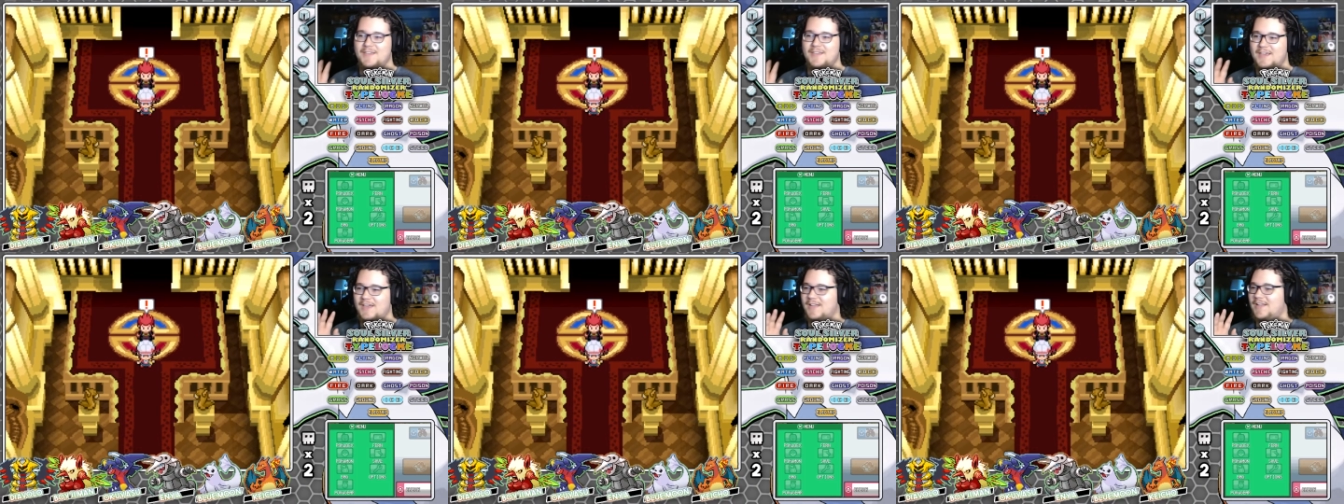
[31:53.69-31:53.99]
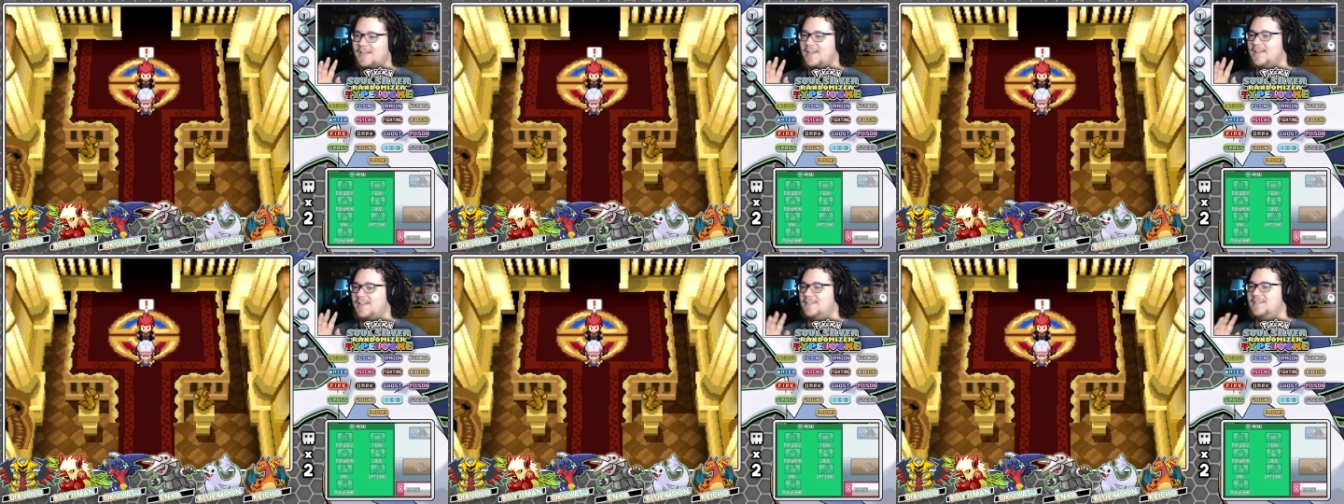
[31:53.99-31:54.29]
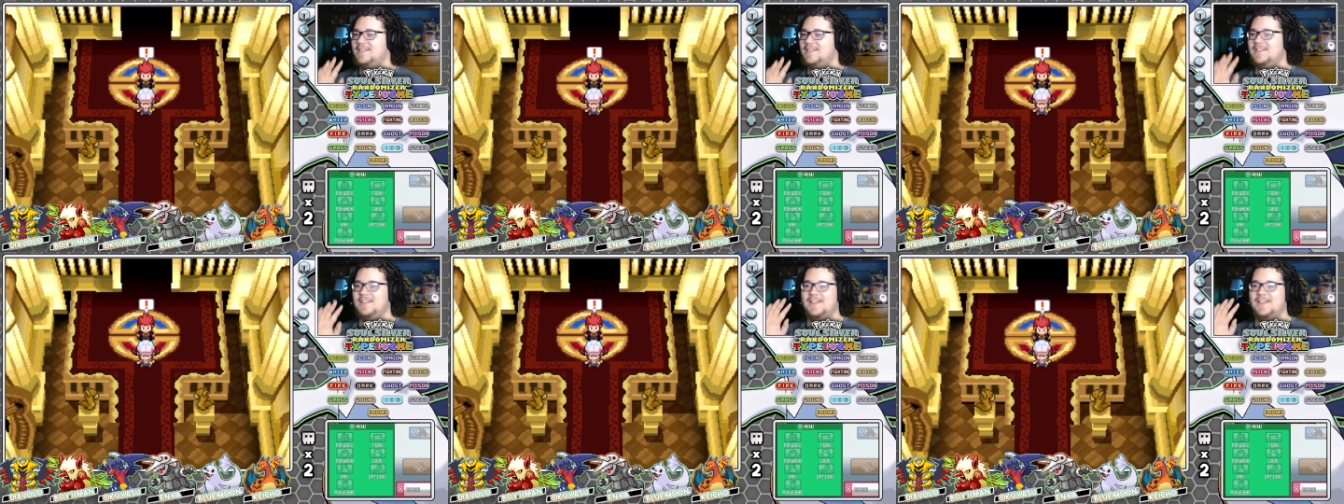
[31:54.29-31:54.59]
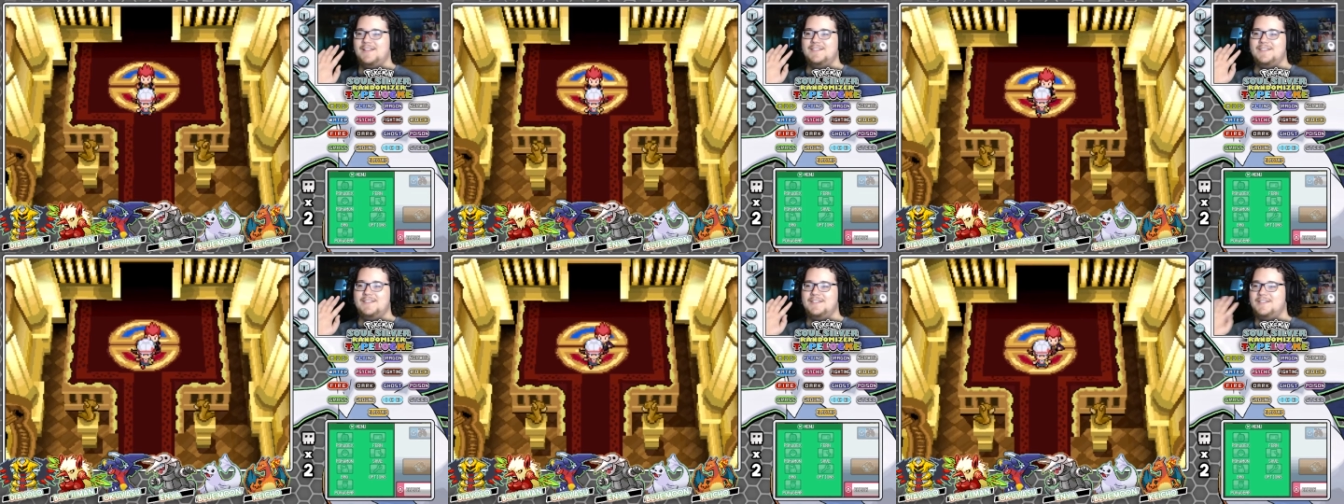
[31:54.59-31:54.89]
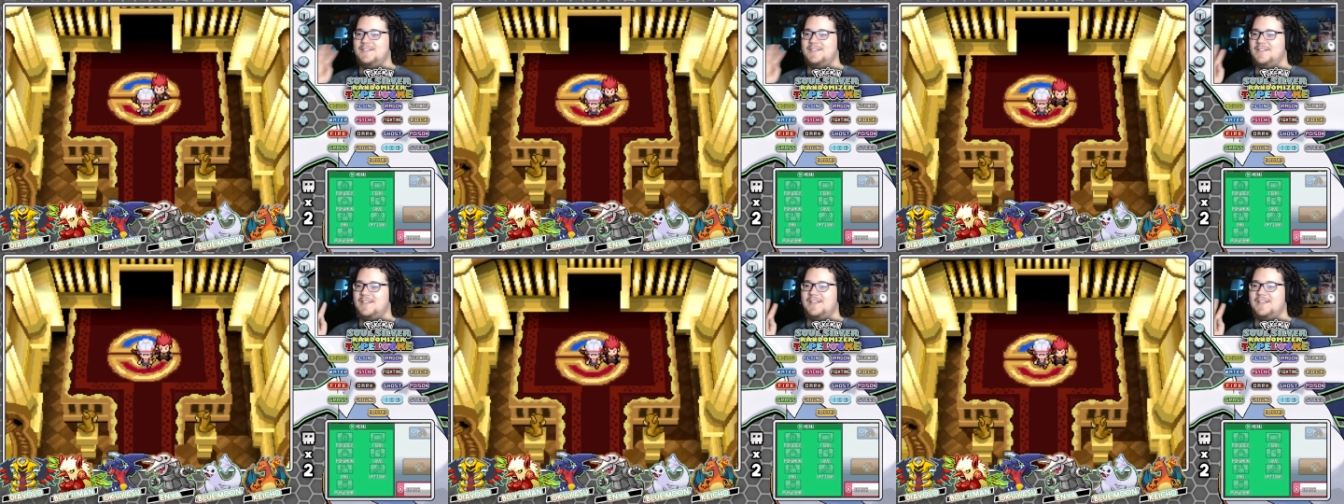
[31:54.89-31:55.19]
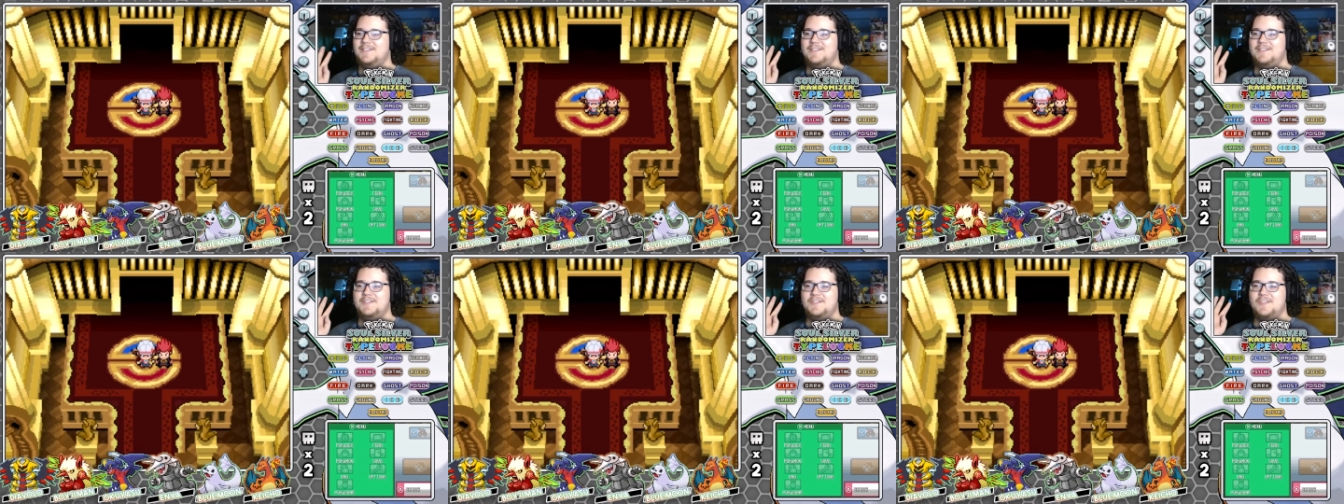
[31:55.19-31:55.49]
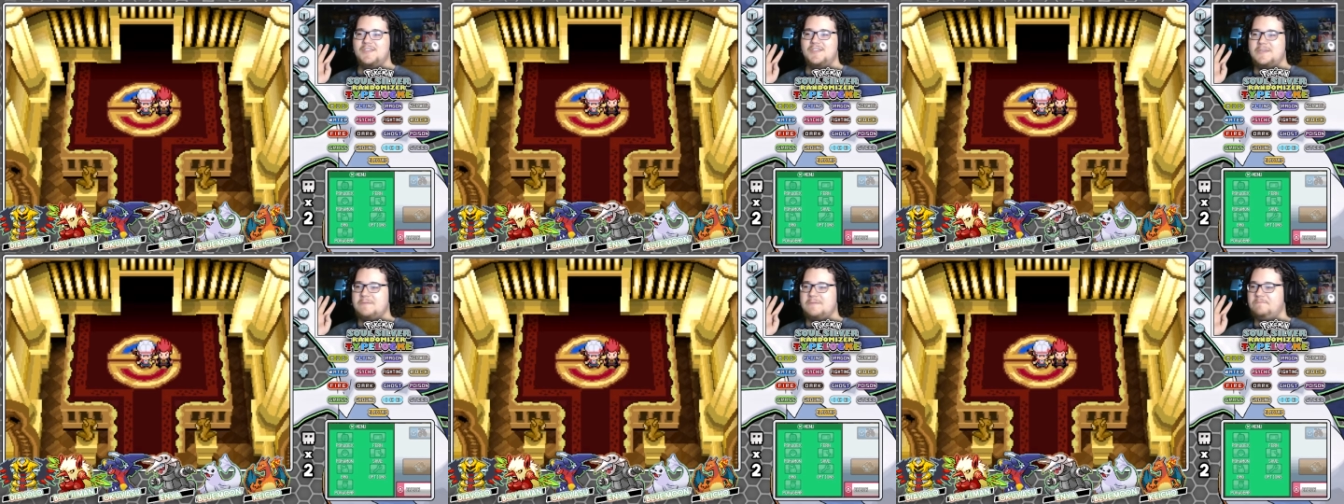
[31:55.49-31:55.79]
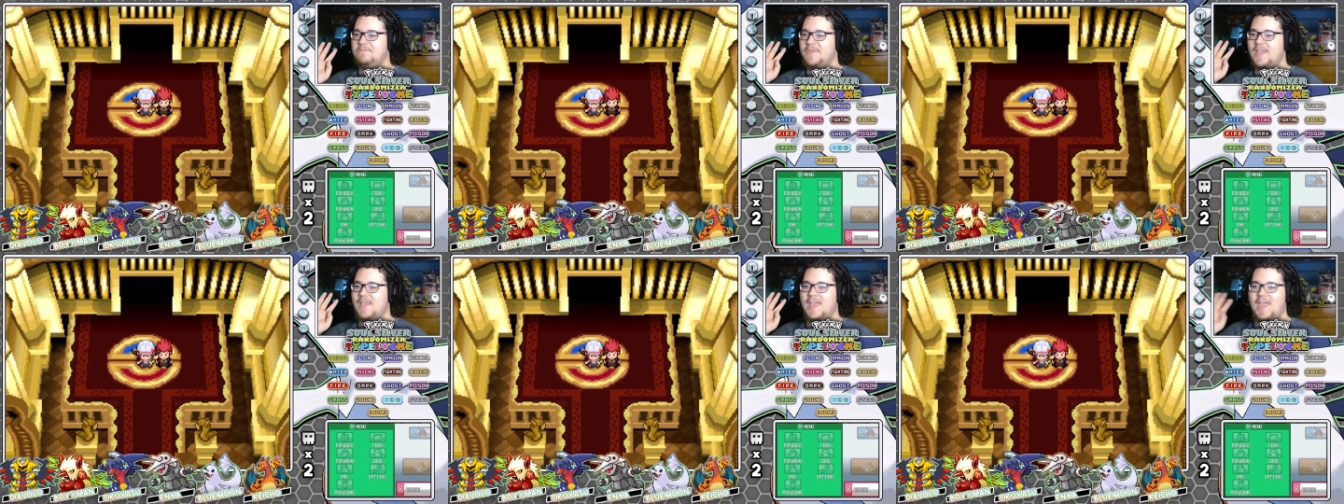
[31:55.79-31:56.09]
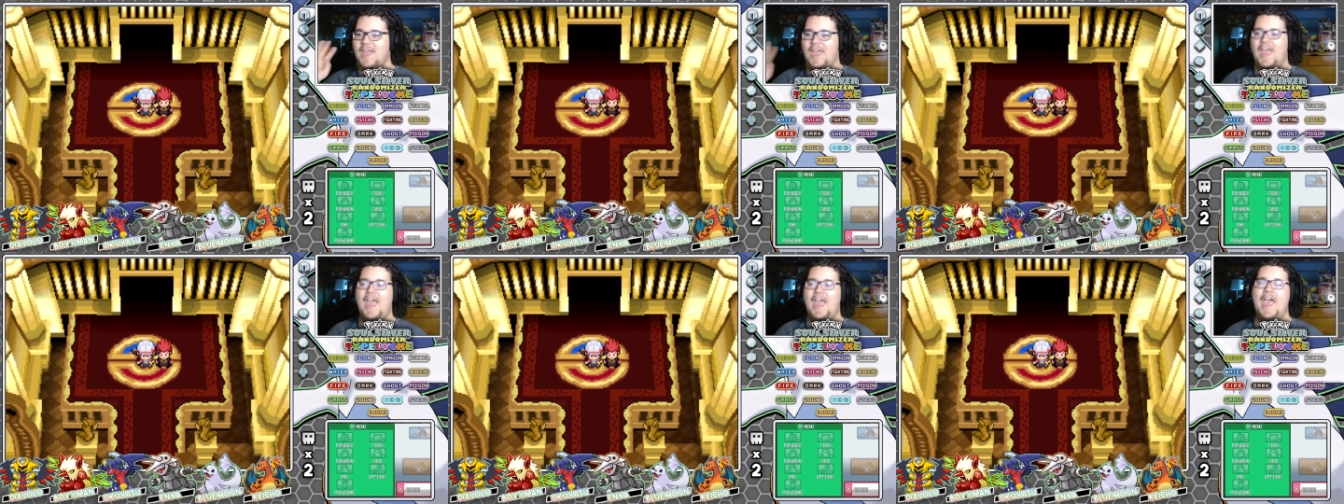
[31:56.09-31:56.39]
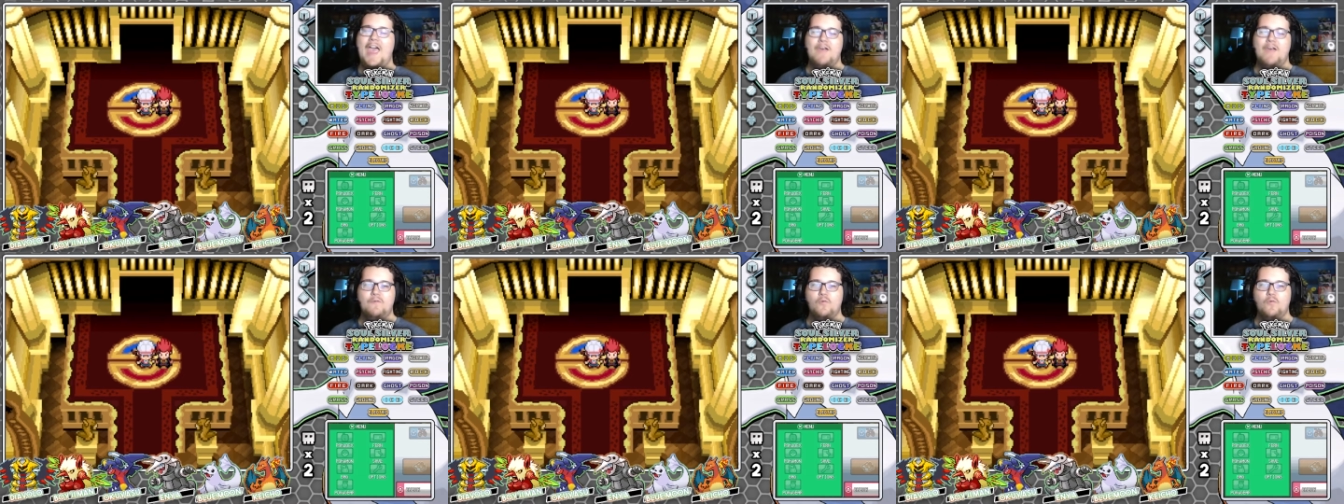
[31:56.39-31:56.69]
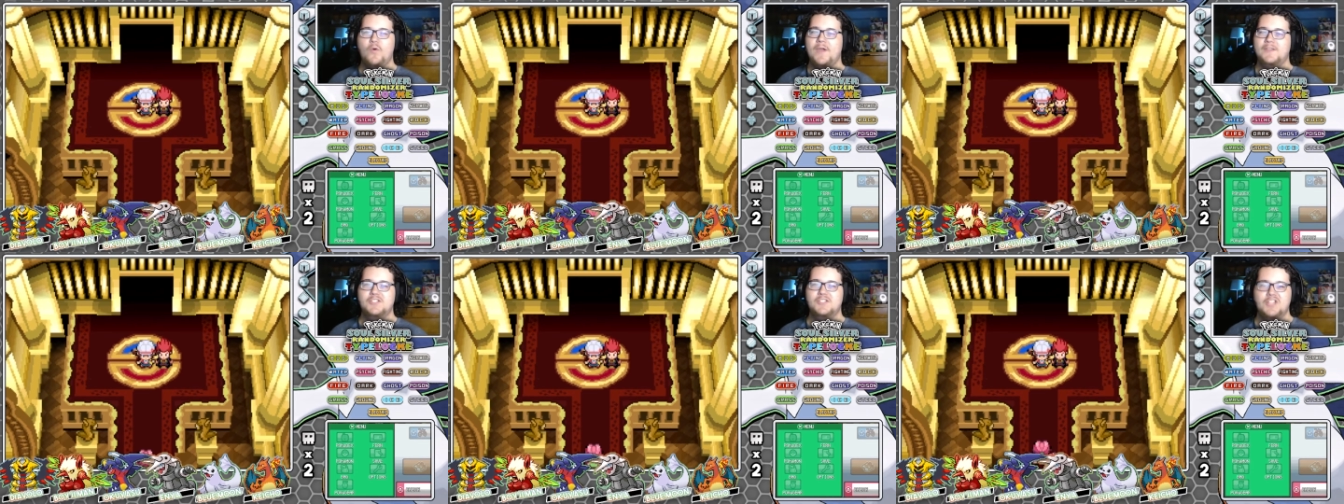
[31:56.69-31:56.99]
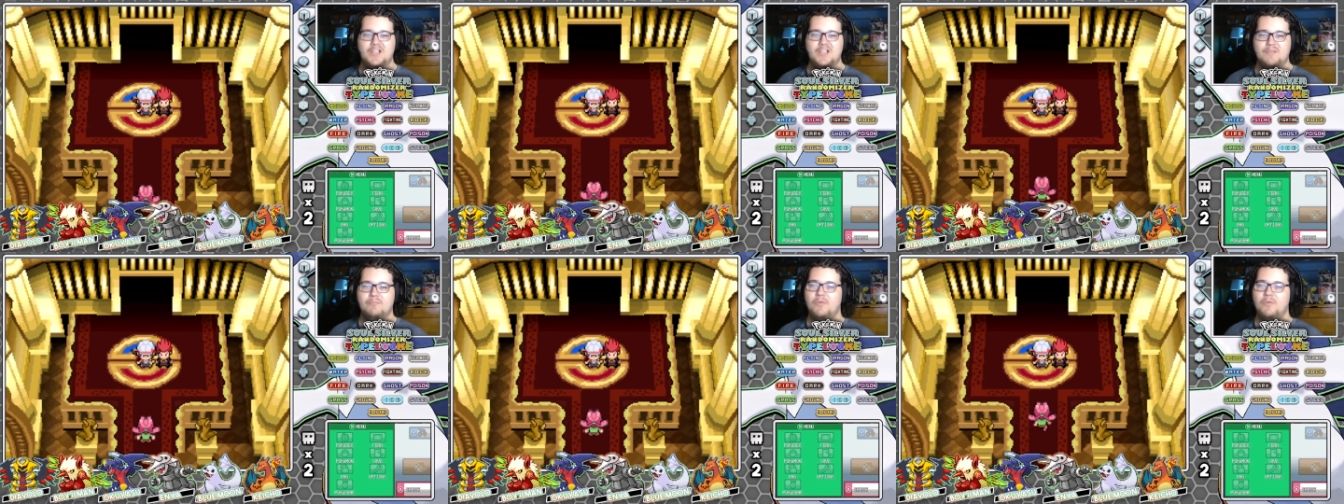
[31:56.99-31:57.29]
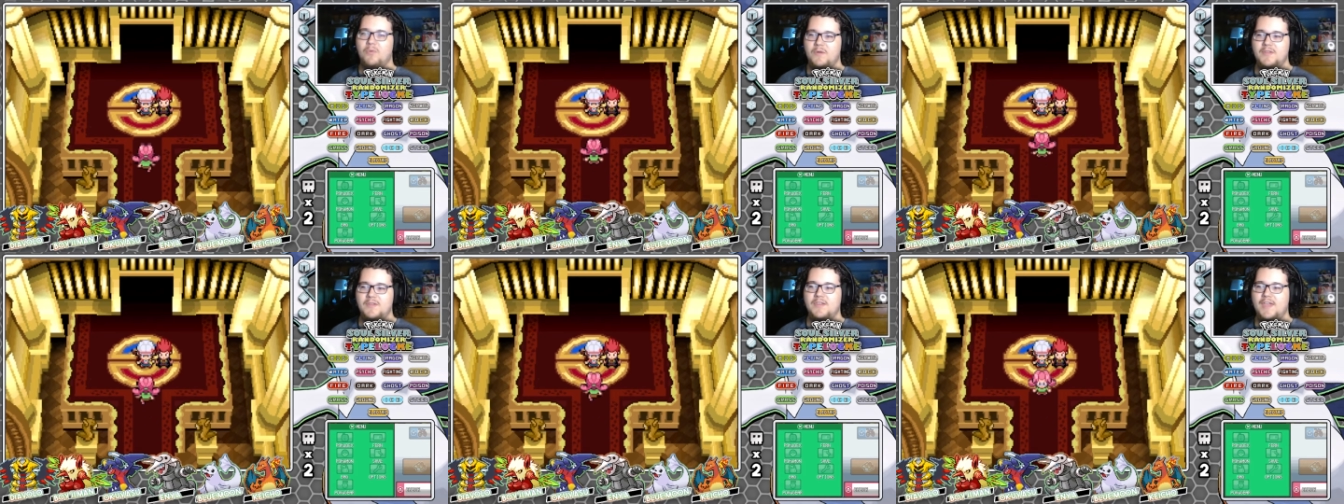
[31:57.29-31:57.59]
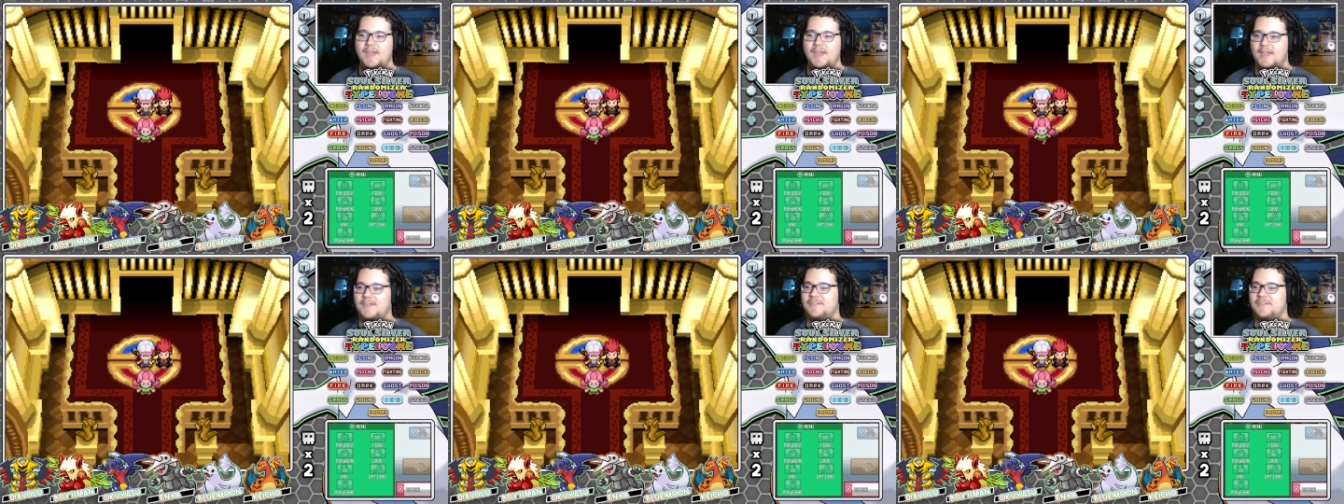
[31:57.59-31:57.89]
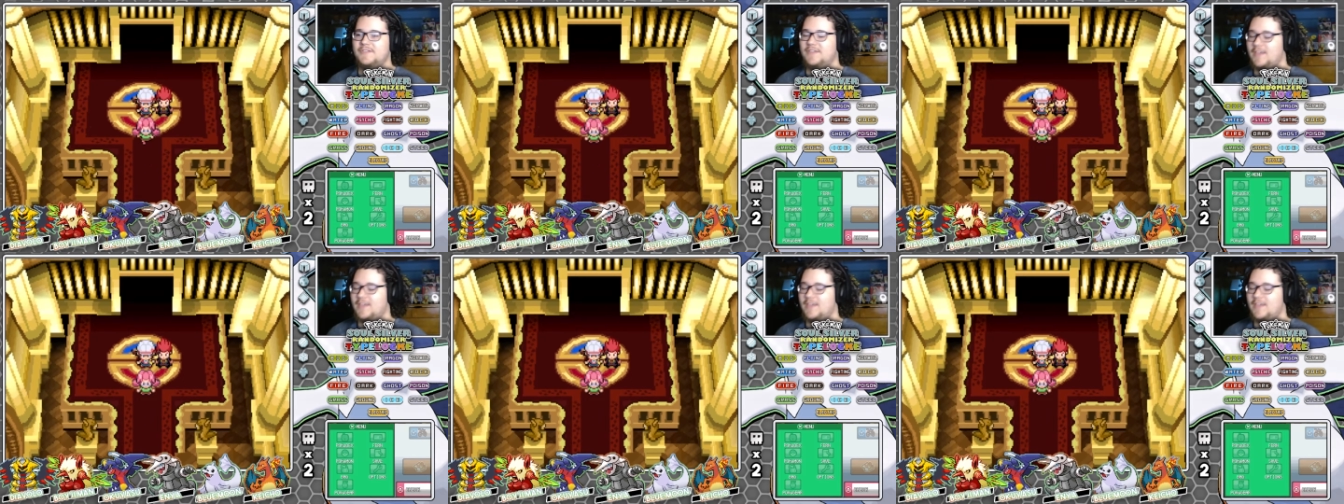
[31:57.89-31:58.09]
Lance is the halfway checkpoint, guys.